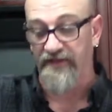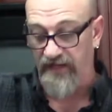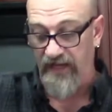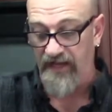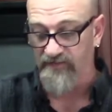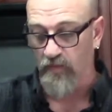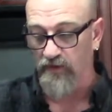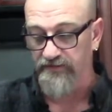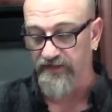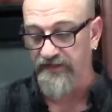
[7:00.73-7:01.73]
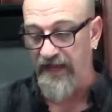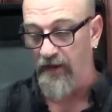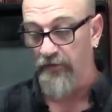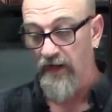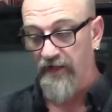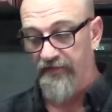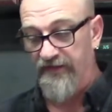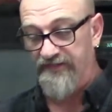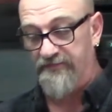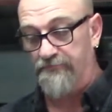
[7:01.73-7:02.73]
and it has wilted down.
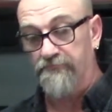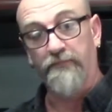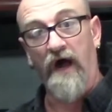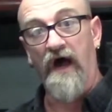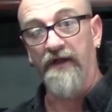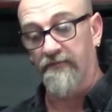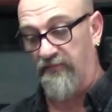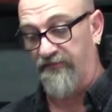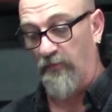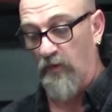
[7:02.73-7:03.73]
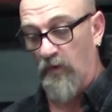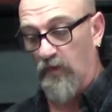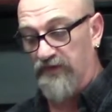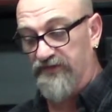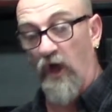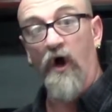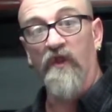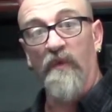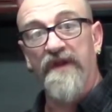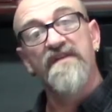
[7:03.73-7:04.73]
This pot before was all
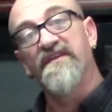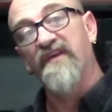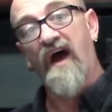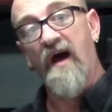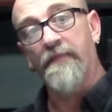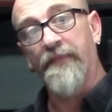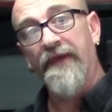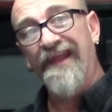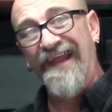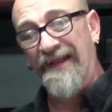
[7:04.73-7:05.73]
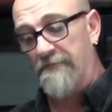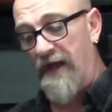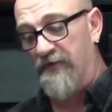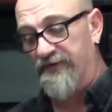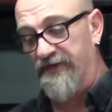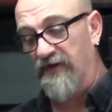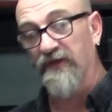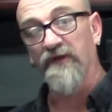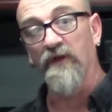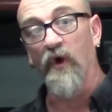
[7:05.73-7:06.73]
the way to the top and mounded a
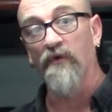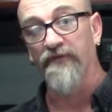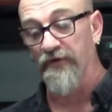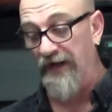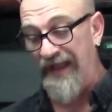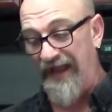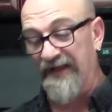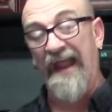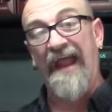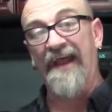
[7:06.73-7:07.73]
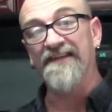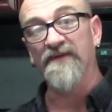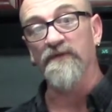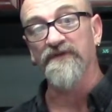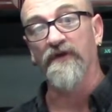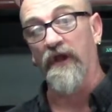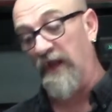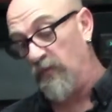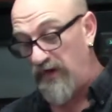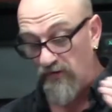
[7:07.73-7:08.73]
little over, and as it was
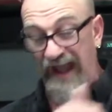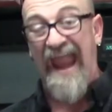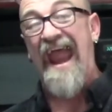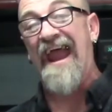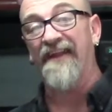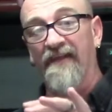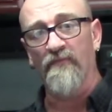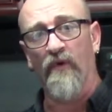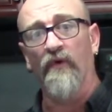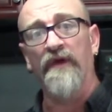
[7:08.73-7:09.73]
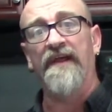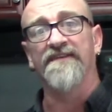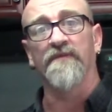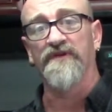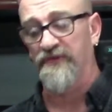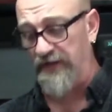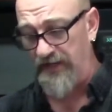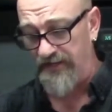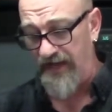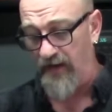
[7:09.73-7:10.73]
cooking we were adding more as it was
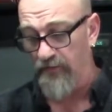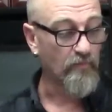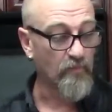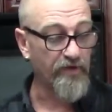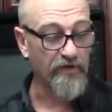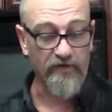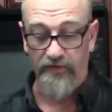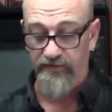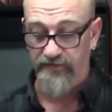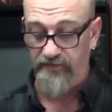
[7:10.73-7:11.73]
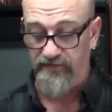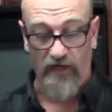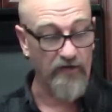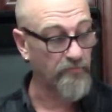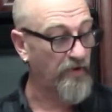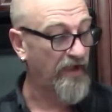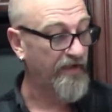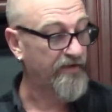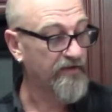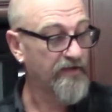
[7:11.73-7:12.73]
shrinking down. We are going to start
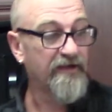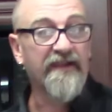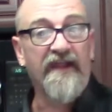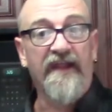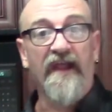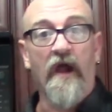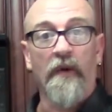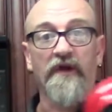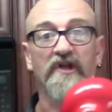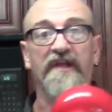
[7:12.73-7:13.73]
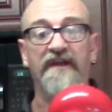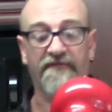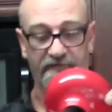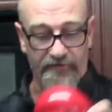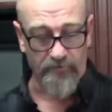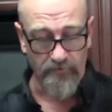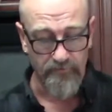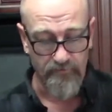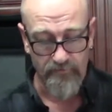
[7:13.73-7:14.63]
by getting our clean funnel,